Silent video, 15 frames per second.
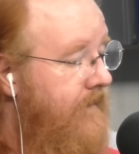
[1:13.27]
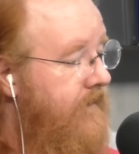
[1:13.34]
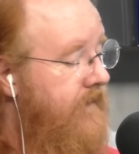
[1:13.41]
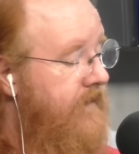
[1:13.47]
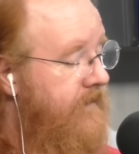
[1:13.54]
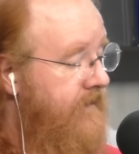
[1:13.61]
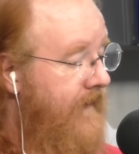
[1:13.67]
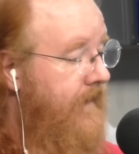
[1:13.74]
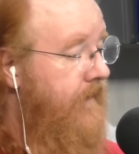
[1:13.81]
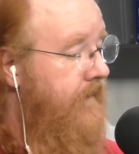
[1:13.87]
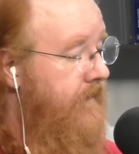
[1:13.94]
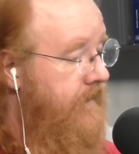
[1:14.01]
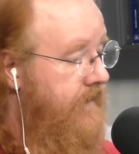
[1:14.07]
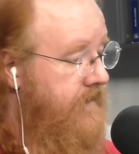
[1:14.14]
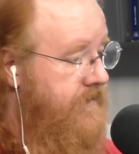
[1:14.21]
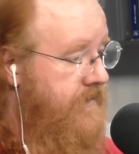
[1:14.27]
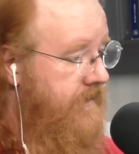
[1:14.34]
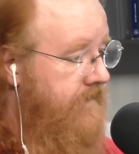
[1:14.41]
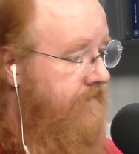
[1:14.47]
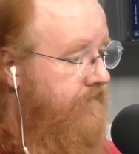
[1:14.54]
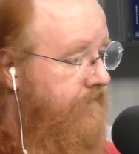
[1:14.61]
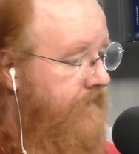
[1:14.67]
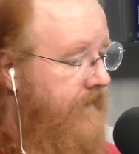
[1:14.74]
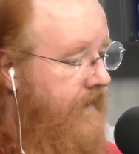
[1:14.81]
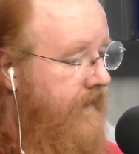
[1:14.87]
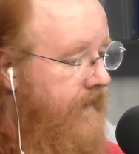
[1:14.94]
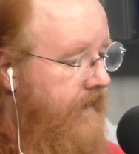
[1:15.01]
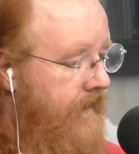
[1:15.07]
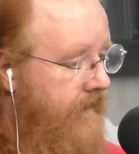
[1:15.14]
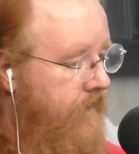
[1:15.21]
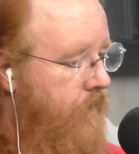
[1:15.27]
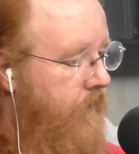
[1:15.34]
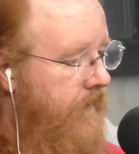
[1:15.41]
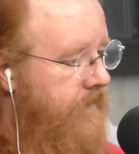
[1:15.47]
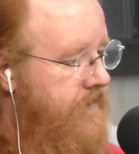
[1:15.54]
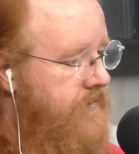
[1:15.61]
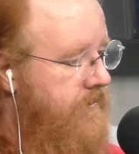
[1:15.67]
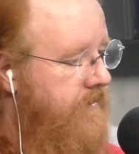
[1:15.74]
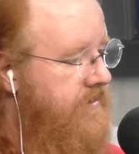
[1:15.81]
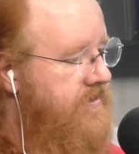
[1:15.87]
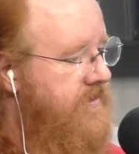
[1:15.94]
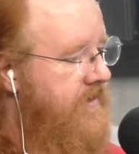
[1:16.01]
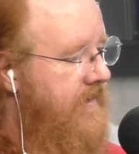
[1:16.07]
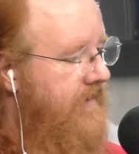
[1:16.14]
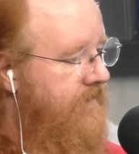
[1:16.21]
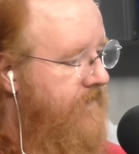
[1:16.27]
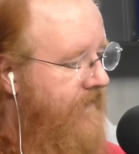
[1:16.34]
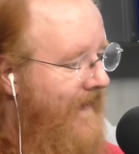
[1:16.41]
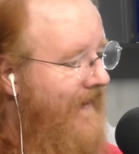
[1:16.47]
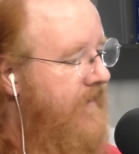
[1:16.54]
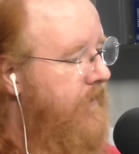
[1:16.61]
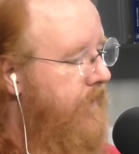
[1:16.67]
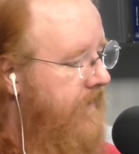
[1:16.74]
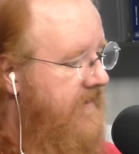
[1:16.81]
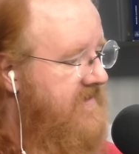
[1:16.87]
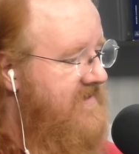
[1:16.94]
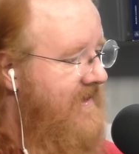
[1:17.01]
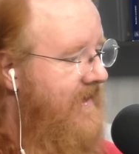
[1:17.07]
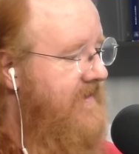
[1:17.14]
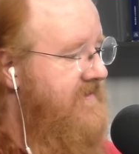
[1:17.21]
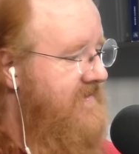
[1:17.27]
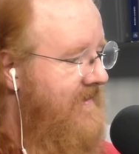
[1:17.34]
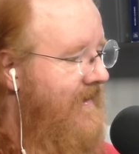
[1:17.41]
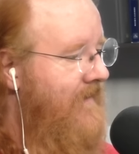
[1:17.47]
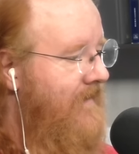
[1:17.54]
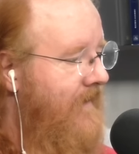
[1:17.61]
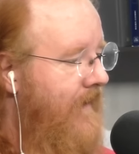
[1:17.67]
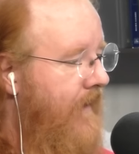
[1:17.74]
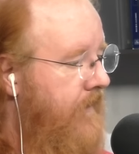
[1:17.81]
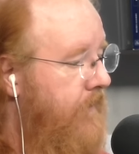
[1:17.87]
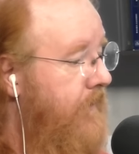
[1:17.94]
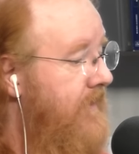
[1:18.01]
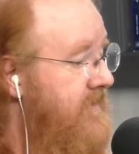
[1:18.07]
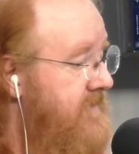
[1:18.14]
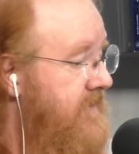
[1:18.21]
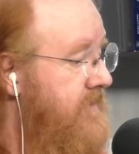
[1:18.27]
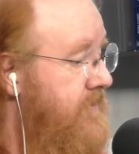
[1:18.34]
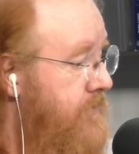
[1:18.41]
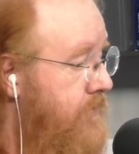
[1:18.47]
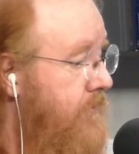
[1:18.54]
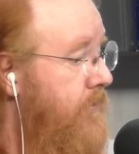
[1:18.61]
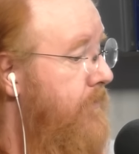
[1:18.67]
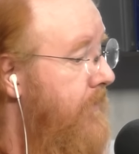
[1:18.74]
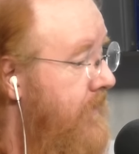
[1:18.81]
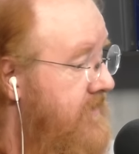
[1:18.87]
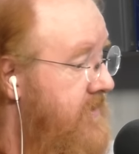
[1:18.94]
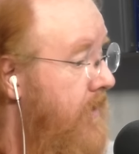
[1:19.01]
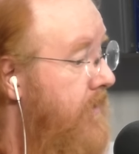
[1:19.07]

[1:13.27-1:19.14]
the second condition, uh, where the church infallibly says, not only is this true, but it's